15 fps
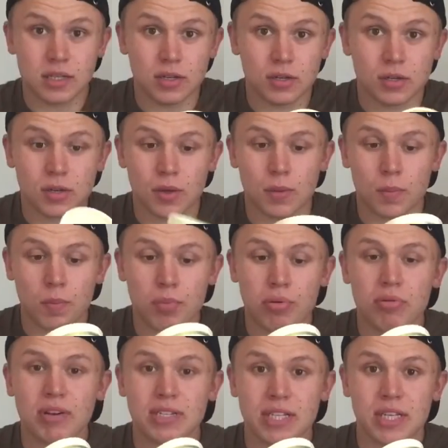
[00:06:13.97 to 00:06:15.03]
look
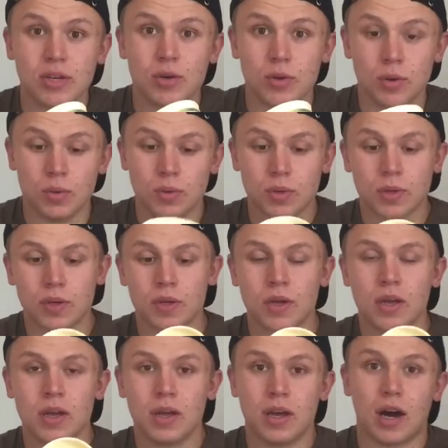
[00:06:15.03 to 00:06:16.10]
pretty cool.
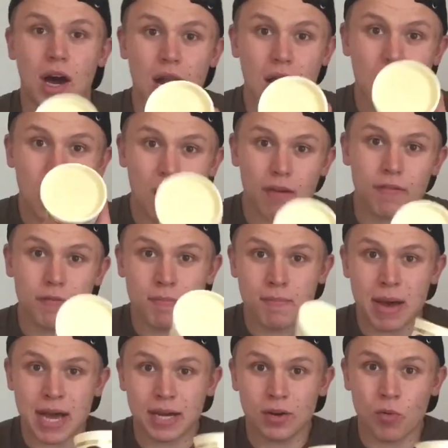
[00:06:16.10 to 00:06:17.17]
I love
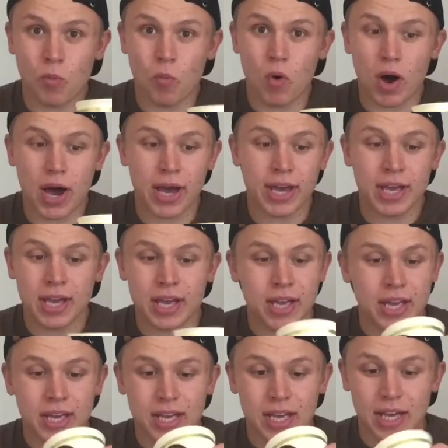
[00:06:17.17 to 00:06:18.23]
Magnum White.
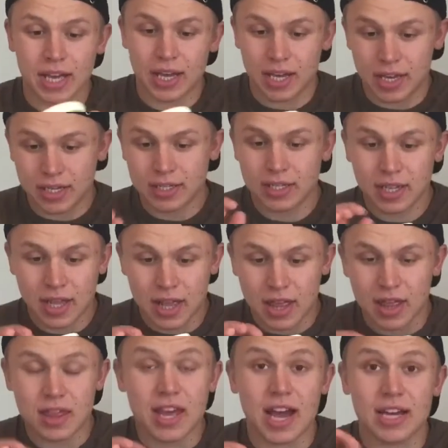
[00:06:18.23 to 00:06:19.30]
And
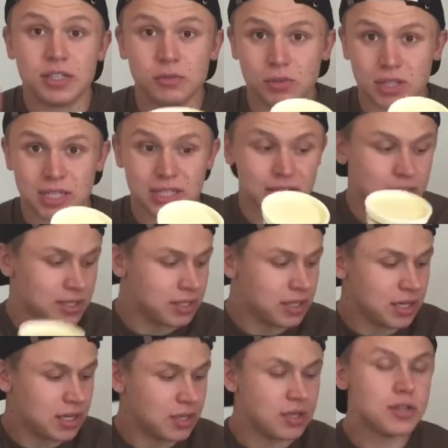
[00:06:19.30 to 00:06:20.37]
that is what this is.
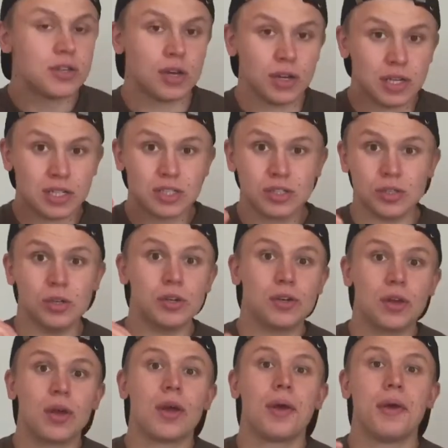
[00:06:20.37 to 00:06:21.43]
So this should
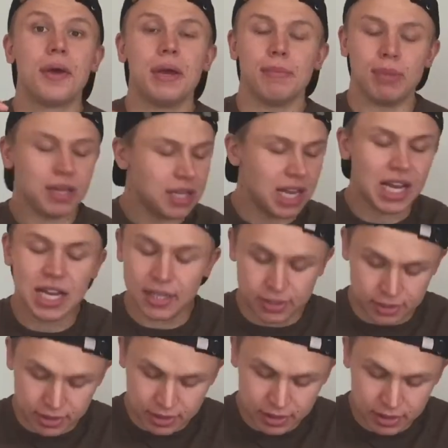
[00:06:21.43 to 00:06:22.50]
be
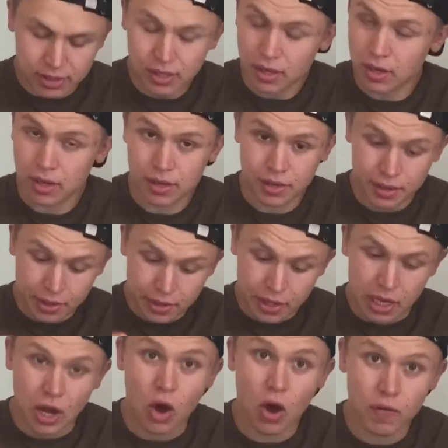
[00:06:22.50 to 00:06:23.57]
delicious.
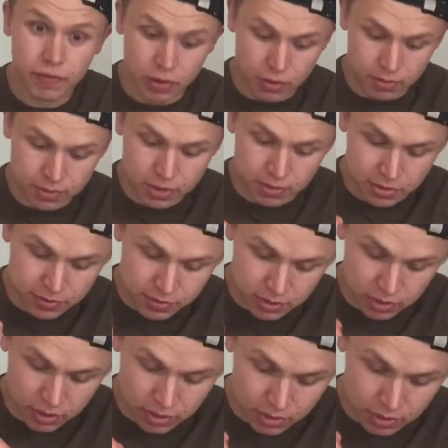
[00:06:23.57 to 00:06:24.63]
Hopefully it won't be too much of a
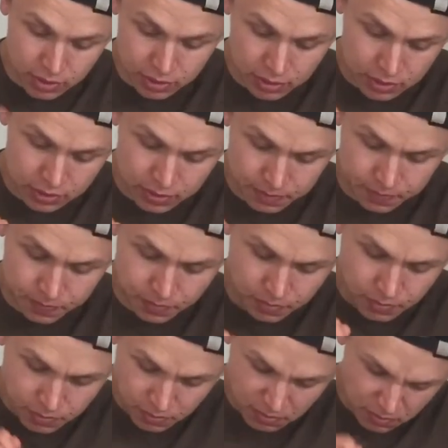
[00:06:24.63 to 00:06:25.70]
struggle.
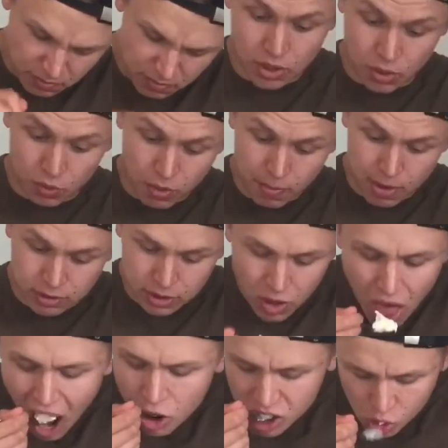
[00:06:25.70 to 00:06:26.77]
Fabrics of
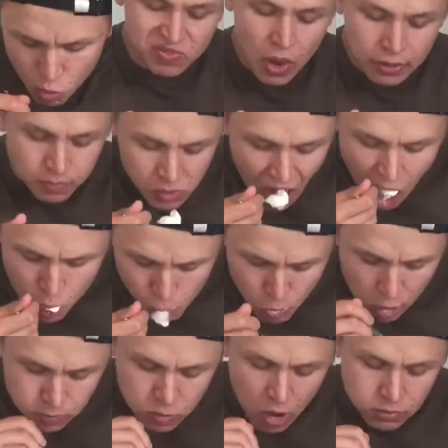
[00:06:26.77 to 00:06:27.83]
fine linen, spinning
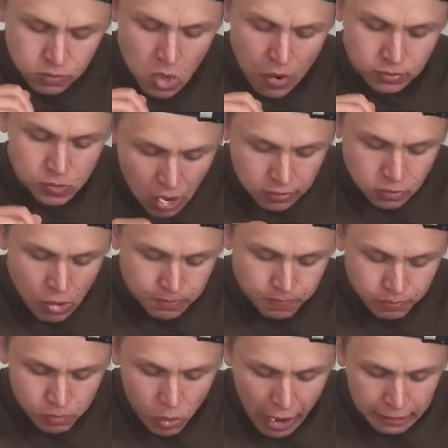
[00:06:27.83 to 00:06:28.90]
established with women
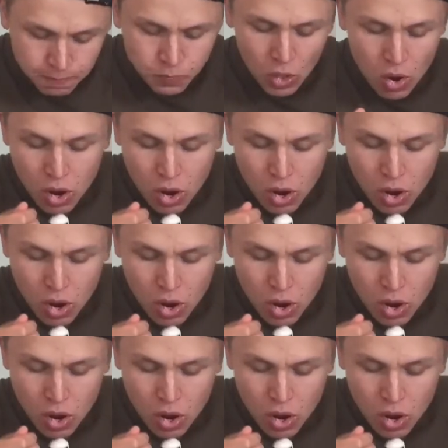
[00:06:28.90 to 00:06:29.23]
dining and laughing.